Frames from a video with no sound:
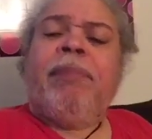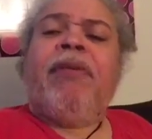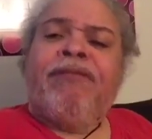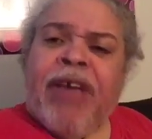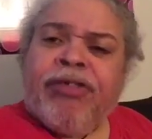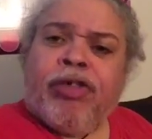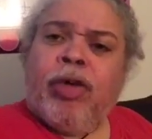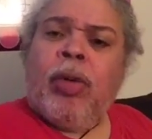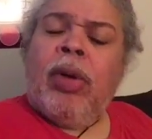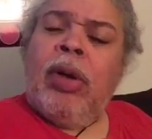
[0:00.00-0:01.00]

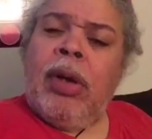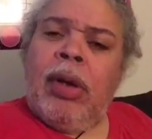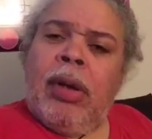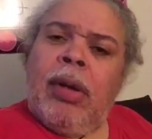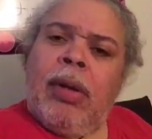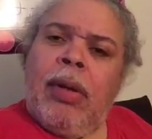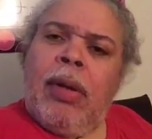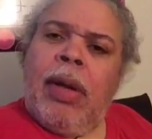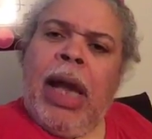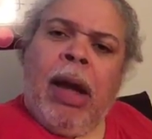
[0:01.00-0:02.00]
professional
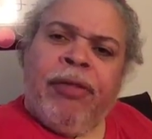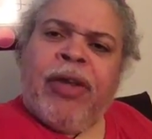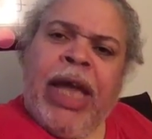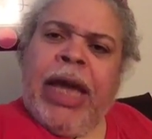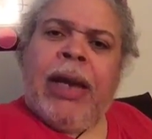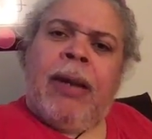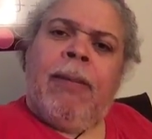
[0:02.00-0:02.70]
health care.